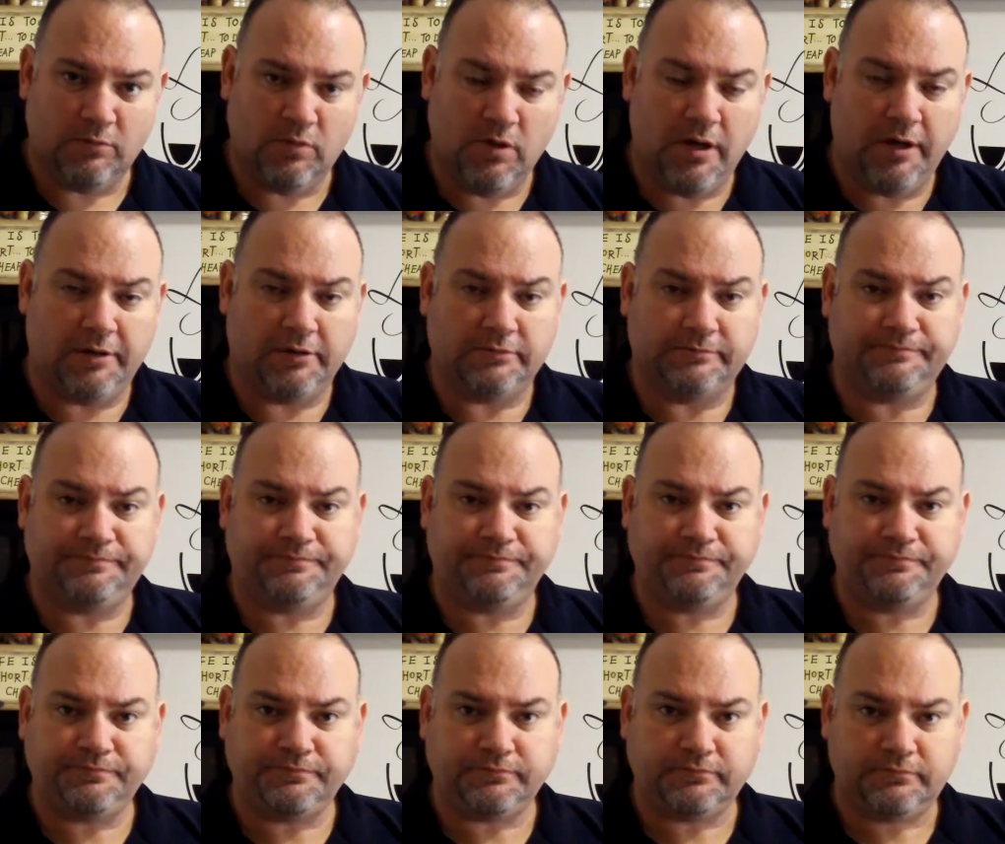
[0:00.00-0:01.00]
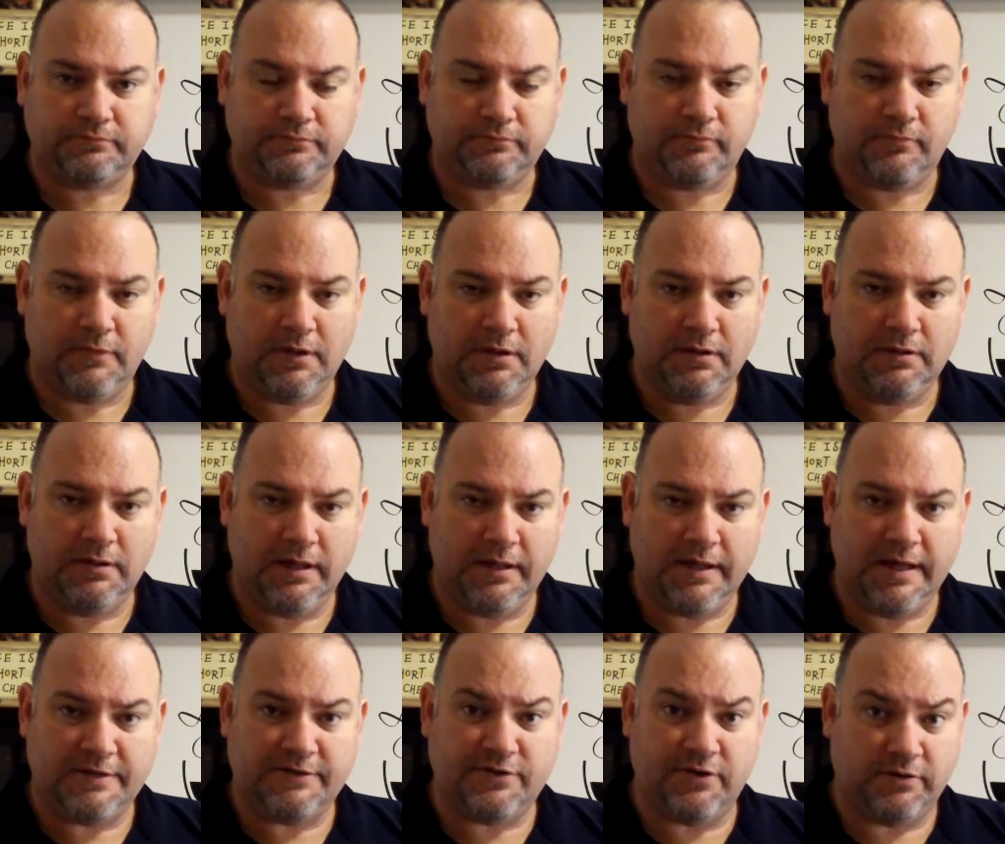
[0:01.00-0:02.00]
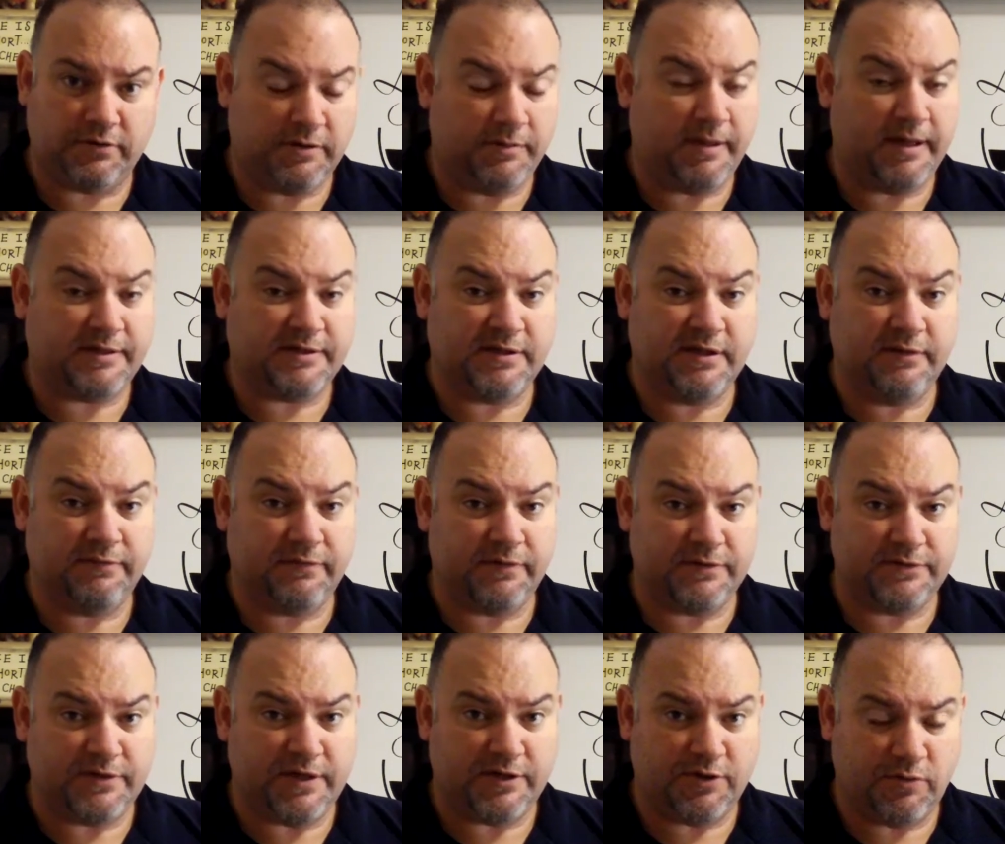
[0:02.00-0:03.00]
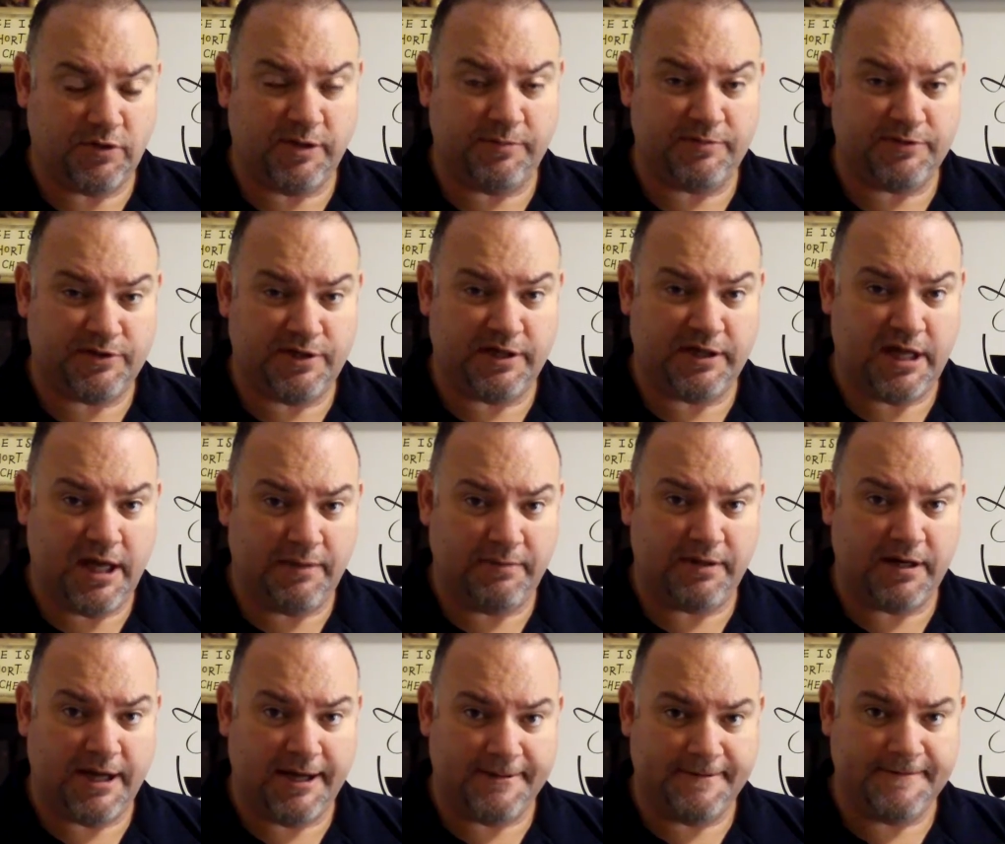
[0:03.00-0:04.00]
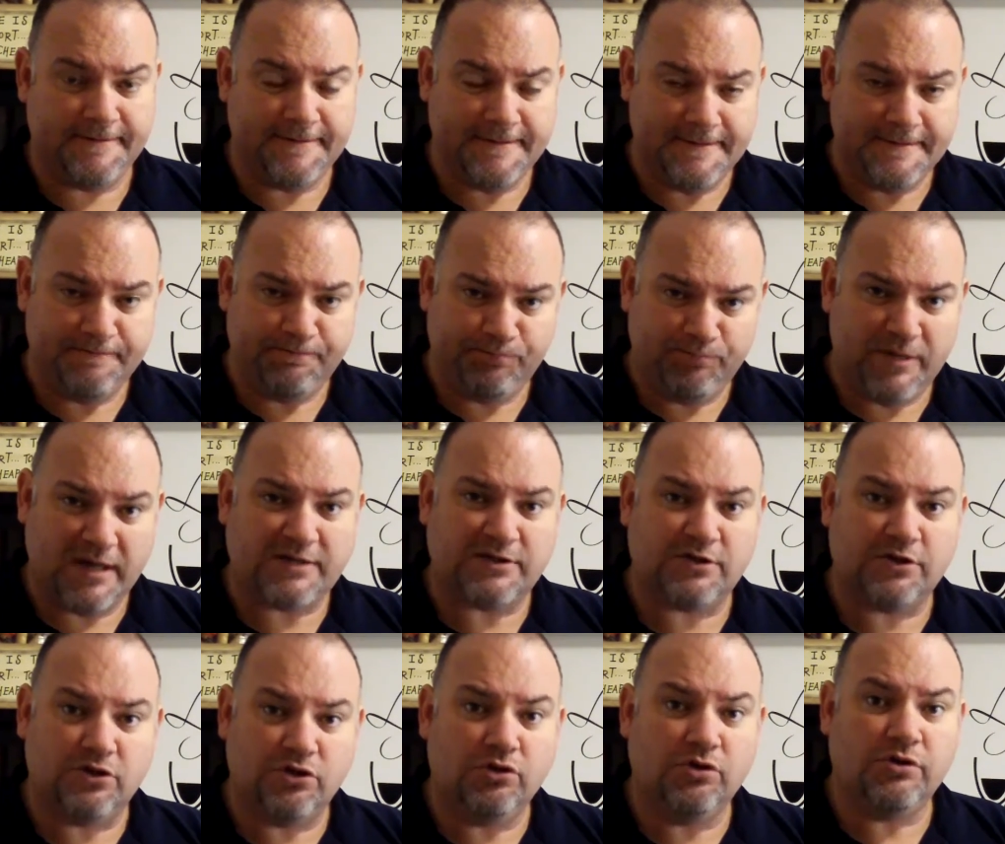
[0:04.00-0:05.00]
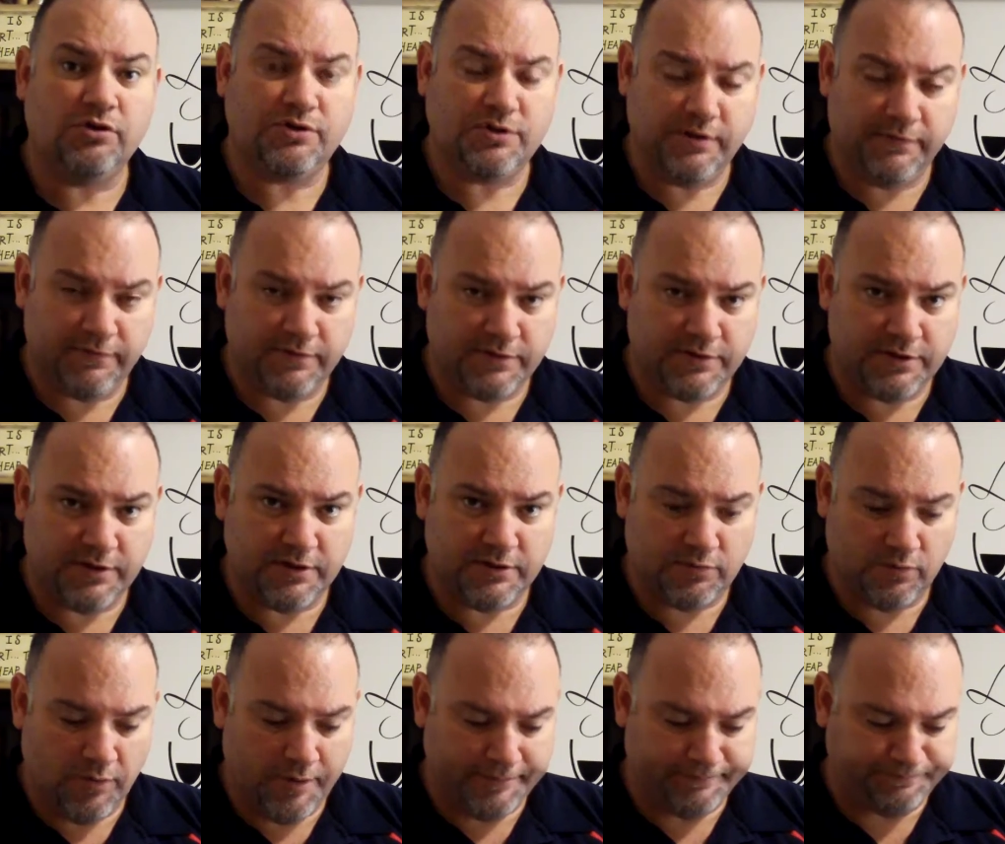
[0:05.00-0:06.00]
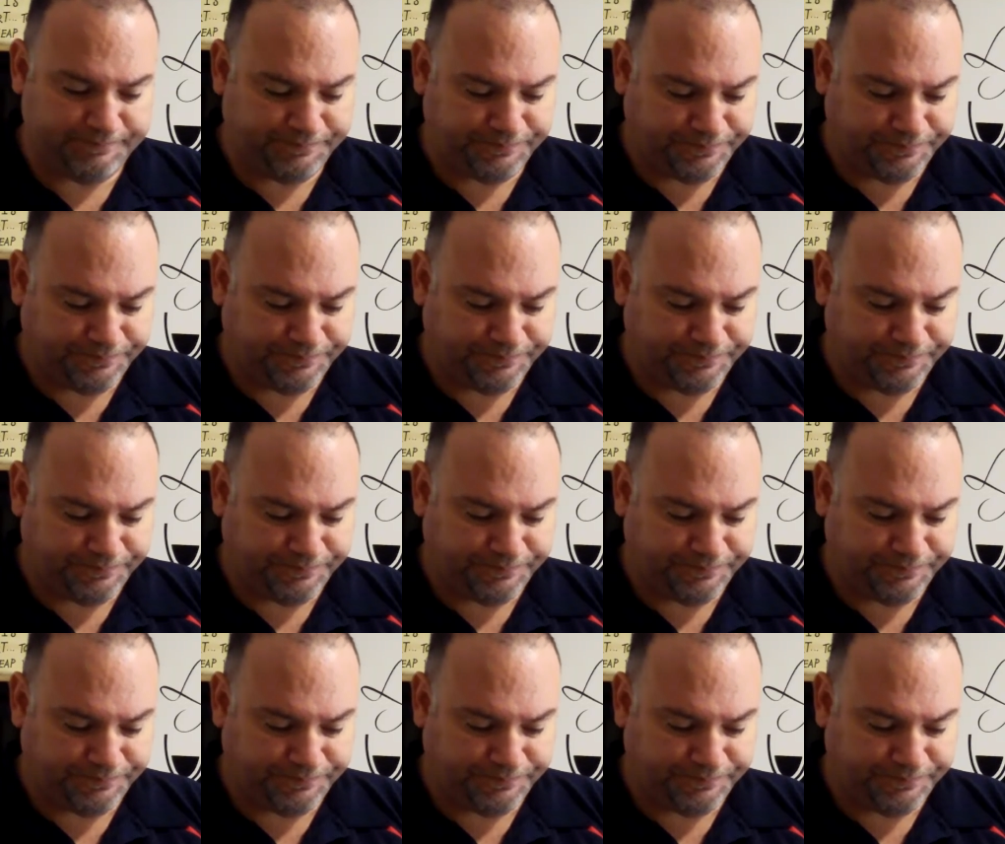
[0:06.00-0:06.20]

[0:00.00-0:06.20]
Well, that certainly makes a difference. That 20% Cabernet makes a huge difference to this wine.